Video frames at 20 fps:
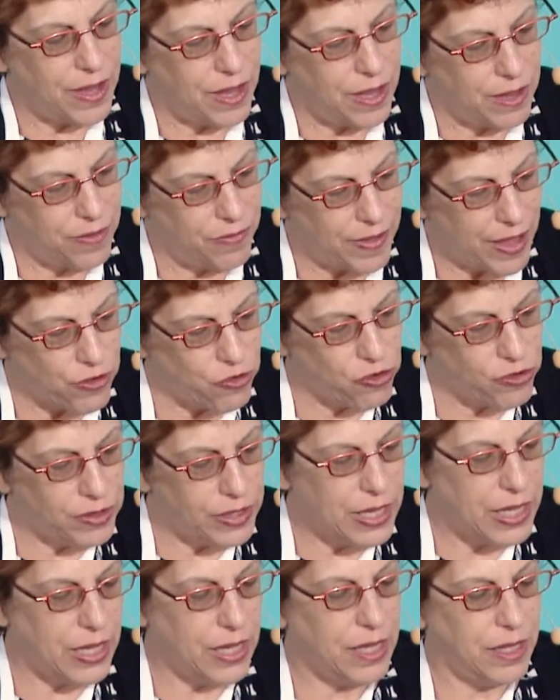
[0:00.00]

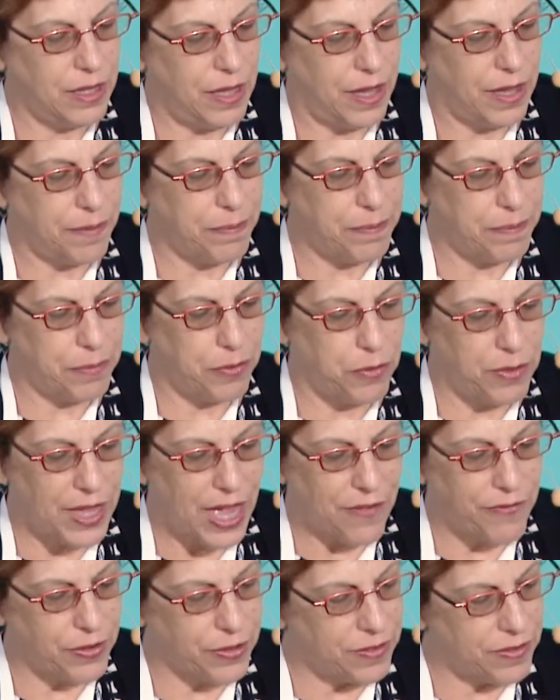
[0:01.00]
eventually through
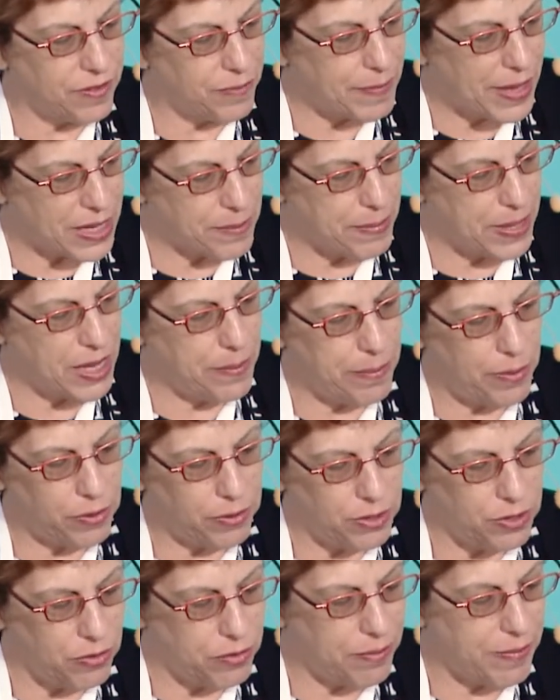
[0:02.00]
the efforts of many
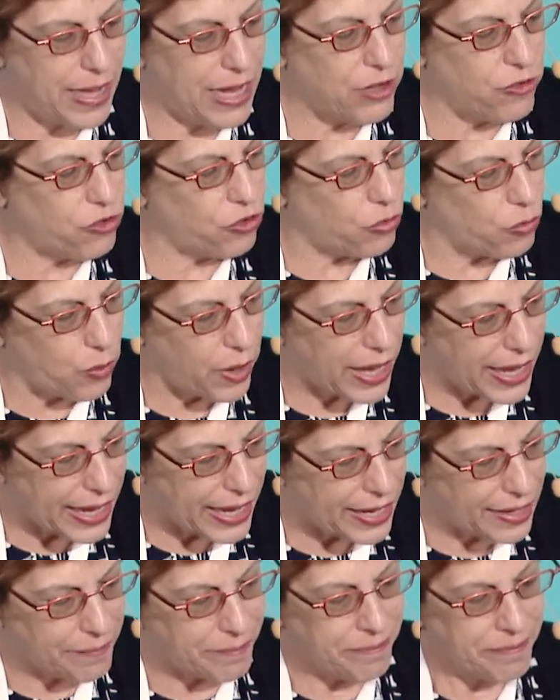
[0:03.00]
people, you made your
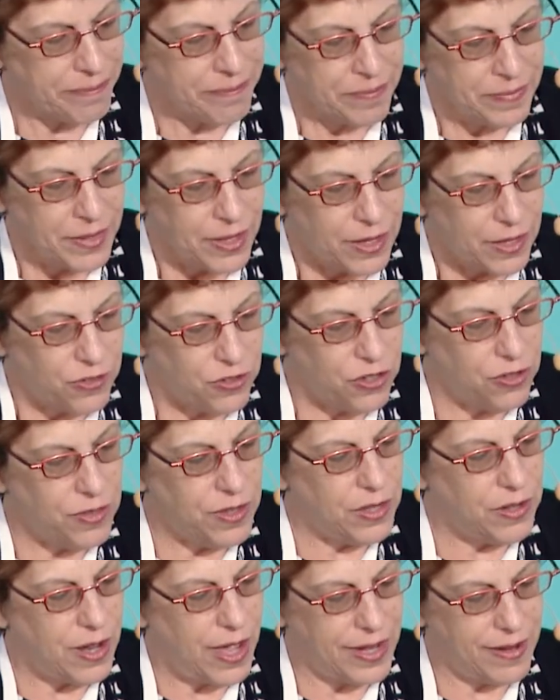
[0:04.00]
way to
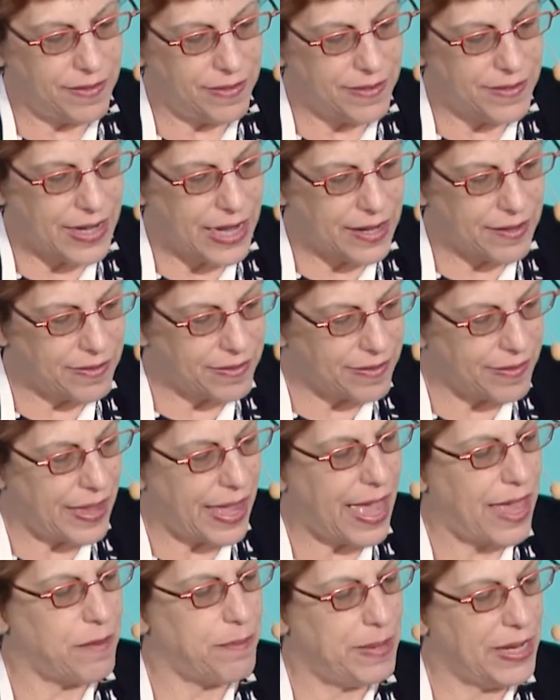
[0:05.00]
the United States
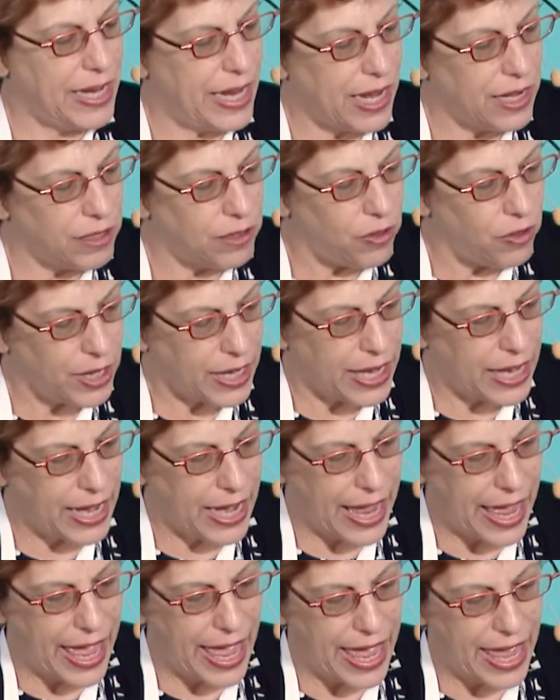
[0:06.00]
and began
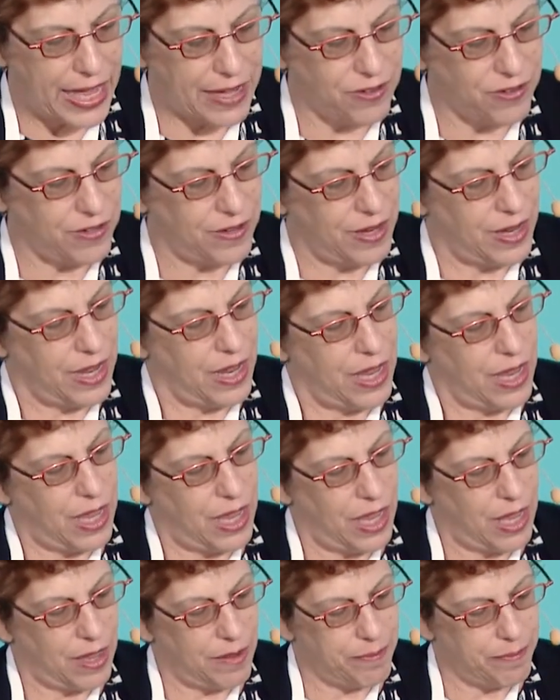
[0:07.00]
looking at
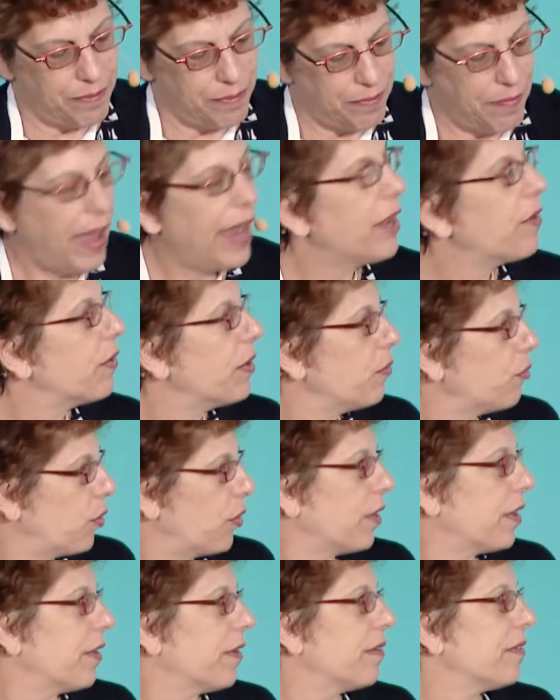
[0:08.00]
migrant
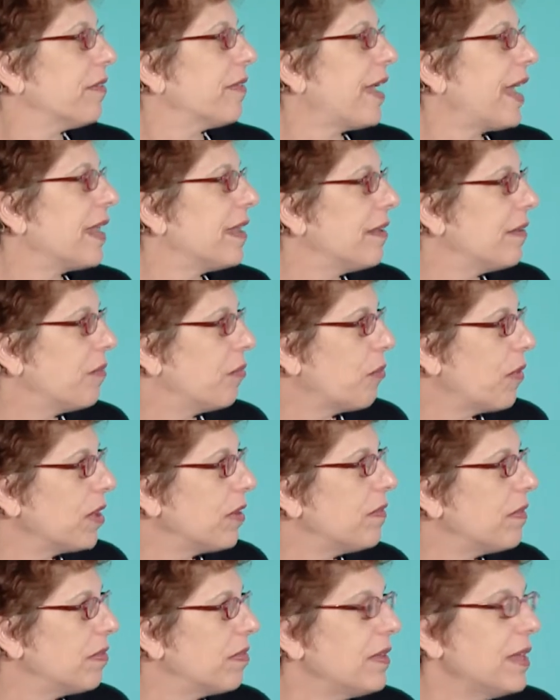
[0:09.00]
workers. And one
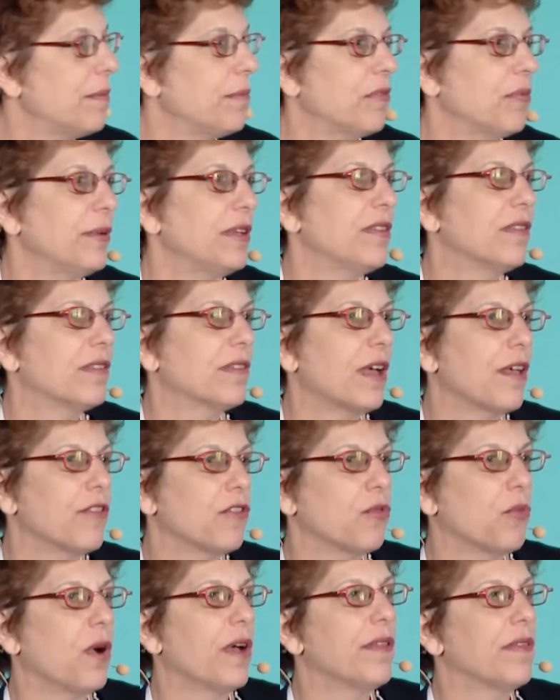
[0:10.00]
of the themes we
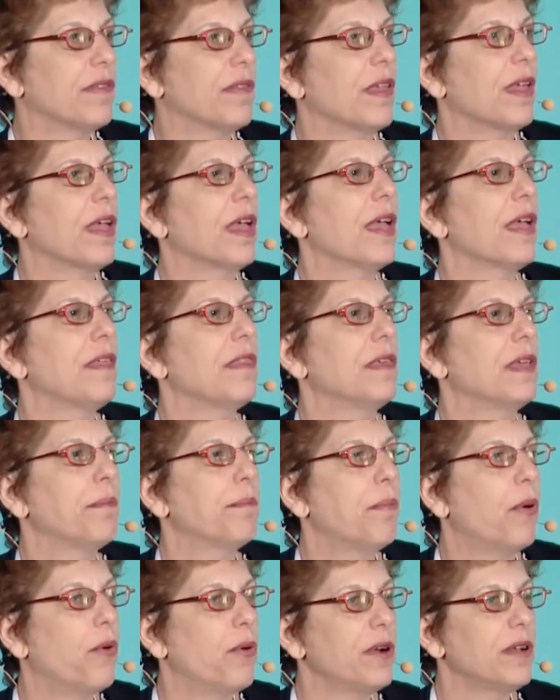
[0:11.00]
discussed was the
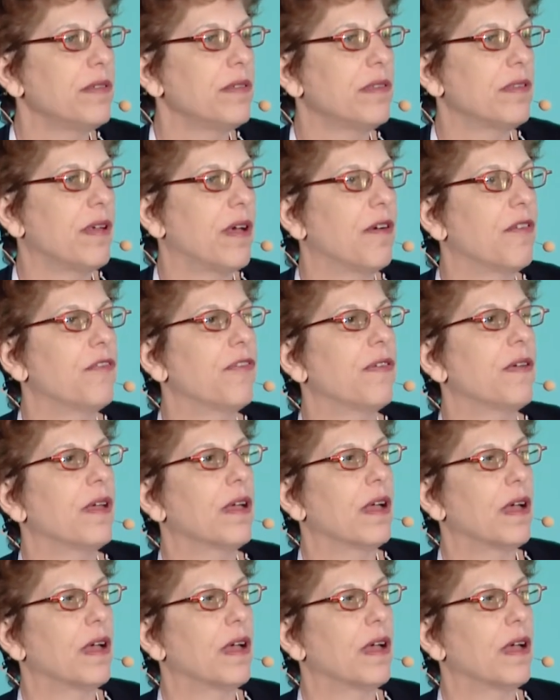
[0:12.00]
importance of